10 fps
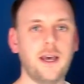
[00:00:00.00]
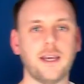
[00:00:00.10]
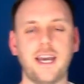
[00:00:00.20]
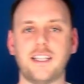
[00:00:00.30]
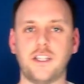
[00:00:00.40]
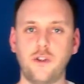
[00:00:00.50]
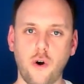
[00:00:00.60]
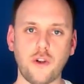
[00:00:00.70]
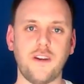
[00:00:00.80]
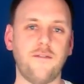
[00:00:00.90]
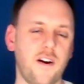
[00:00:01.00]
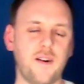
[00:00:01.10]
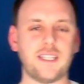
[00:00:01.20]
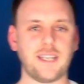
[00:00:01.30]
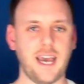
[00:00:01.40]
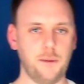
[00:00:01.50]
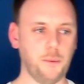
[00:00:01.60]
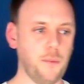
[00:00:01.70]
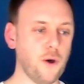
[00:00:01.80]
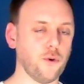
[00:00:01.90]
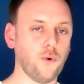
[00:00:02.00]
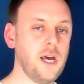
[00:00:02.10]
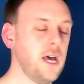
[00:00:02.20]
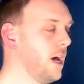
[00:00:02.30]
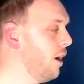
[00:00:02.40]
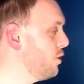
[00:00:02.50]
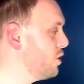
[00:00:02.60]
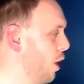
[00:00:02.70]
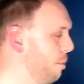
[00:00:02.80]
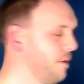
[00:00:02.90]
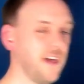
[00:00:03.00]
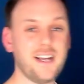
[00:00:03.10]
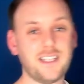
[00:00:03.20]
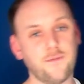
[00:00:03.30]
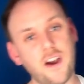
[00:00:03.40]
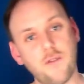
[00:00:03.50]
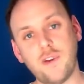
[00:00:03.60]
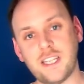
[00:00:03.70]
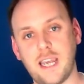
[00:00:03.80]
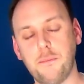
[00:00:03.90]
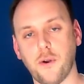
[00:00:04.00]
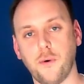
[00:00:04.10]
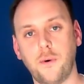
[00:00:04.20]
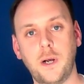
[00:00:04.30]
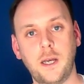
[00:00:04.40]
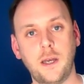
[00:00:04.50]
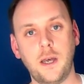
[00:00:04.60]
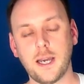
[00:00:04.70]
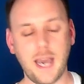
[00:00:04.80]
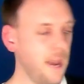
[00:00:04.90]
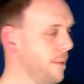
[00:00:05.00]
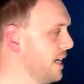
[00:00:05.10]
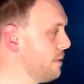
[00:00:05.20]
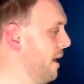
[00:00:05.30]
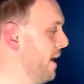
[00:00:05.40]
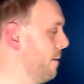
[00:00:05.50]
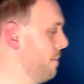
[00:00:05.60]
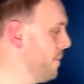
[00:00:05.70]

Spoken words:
Okay, it's not a very scalable model. On top of that, it's a very risky model. Okay, let me explain.